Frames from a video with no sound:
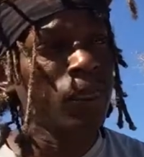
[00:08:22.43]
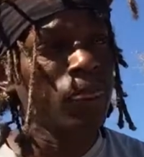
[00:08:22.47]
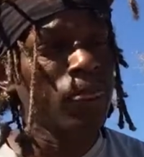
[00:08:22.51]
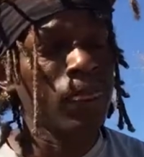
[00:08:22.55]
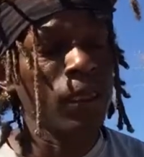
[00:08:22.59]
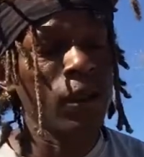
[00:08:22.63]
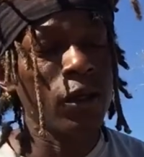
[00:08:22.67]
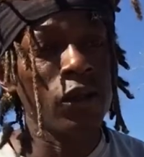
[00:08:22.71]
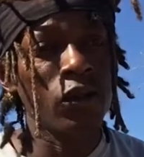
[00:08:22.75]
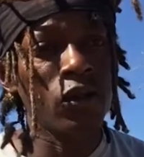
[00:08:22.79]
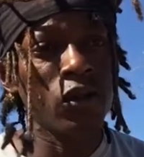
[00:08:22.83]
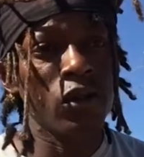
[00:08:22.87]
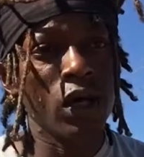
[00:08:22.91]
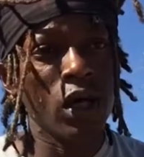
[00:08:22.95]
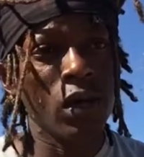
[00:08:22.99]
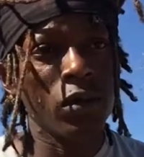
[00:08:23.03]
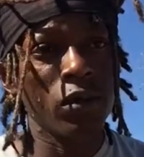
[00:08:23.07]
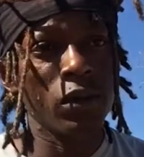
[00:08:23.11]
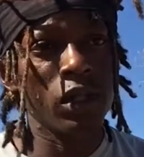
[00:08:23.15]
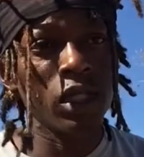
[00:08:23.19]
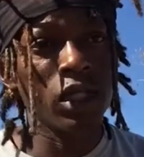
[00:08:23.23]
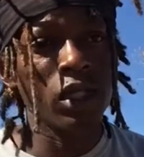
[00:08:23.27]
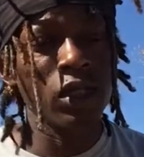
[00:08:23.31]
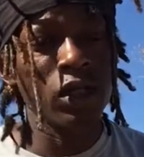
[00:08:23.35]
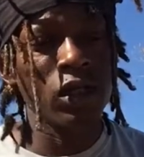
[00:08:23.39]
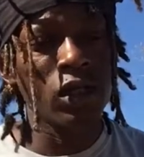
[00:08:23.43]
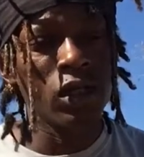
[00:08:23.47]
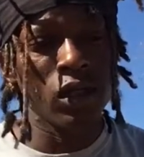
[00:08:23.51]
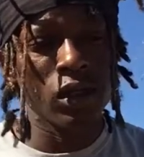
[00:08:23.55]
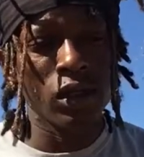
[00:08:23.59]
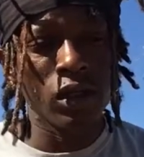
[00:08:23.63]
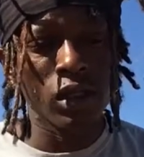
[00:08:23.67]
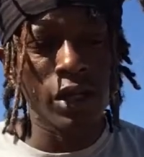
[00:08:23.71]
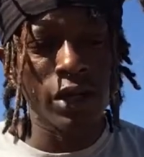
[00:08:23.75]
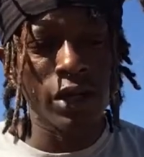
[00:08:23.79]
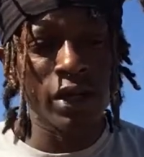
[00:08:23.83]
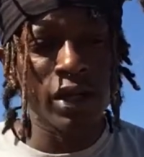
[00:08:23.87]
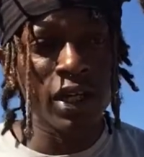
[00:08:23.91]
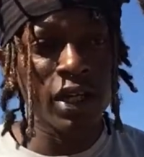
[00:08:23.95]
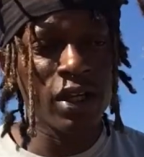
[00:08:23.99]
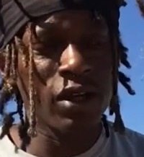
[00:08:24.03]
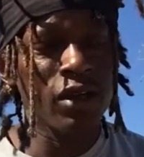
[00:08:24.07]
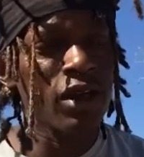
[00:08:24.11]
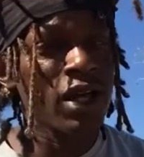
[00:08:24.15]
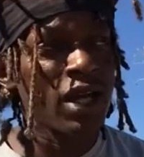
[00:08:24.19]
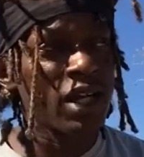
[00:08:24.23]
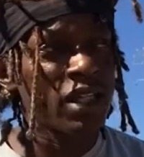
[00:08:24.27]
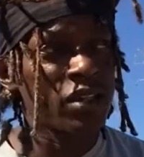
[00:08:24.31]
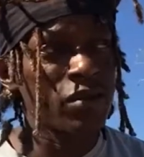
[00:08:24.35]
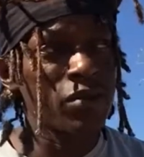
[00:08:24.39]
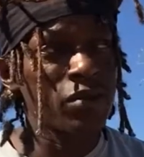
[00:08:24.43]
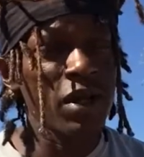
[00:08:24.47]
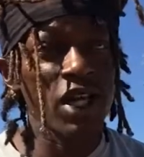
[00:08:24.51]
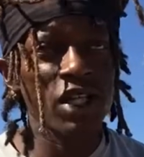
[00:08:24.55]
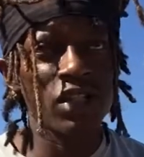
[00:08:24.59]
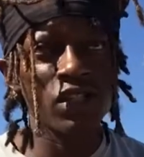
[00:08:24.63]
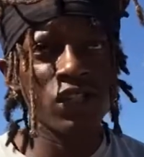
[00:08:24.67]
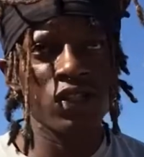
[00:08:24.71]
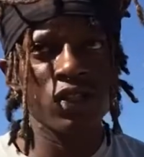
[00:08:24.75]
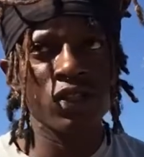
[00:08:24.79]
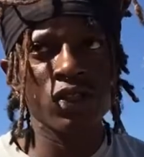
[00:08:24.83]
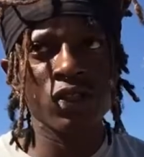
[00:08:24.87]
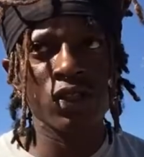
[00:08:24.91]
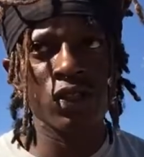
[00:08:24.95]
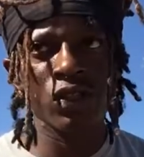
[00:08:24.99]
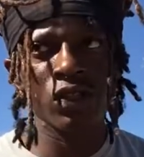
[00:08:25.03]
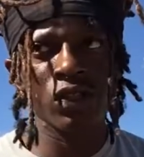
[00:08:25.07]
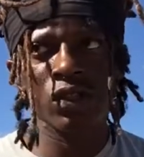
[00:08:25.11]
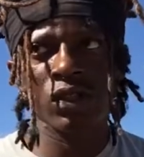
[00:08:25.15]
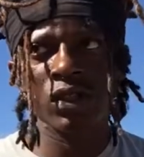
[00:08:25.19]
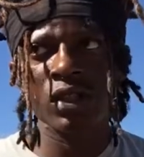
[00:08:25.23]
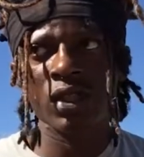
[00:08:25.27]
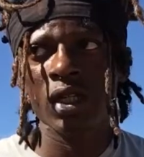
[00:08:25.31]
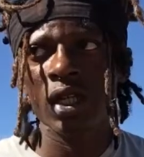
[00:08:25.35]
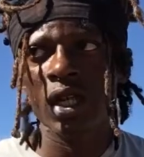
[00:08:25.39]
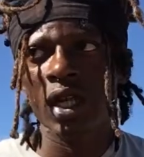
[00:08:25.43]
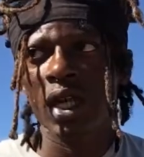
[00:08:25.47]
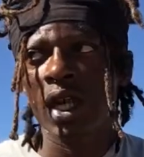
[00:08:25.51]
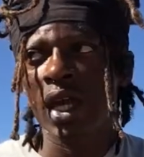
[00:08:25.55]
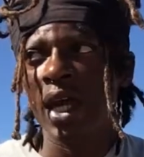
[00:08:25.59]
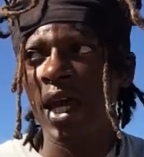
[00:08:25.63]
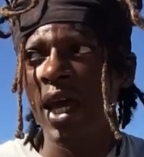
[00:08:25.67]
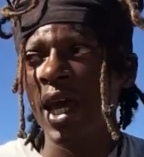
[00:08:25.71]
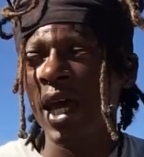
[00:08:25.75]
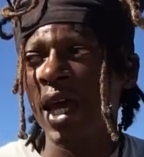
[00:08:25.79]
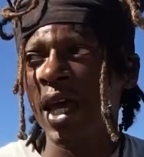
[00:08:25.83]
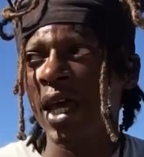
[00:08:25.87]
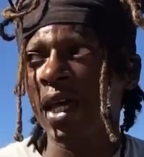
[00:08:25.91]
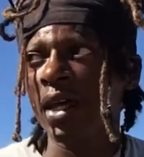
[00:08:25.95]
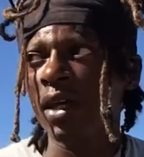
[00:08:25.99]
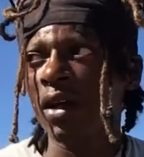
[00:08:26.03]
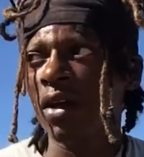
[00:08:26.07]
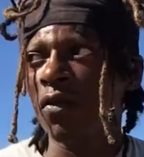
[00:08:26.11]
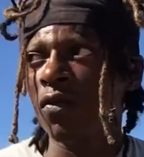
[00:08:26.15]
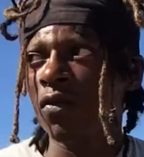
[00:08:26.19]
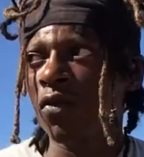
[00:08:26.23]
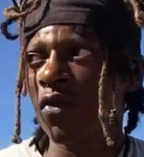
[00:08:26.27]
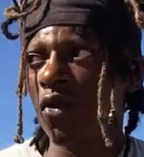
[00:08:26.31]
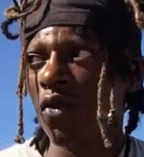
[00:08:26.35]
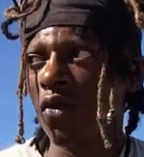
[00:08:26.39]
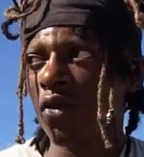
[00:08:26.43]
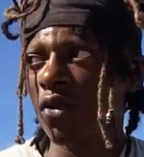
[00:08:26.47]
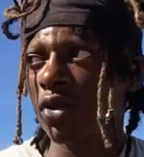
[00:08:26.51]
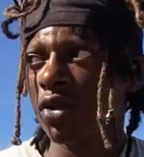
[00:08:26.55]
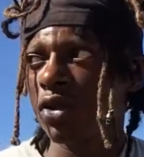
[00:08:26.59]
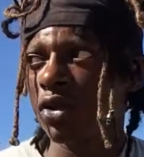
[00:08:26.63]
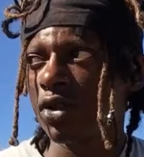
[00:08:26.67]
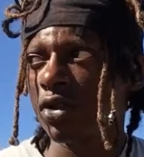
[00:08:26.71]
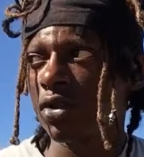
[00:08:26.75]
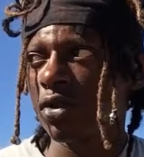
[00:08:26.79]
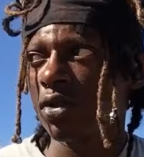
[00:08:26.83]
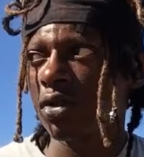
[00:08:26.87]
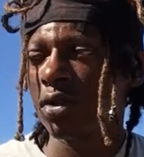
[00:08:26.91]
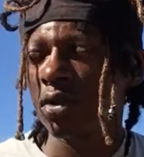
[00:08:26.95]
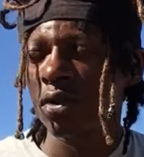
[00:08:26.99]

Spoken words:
You know what I mean? They're here as messengers, and of course,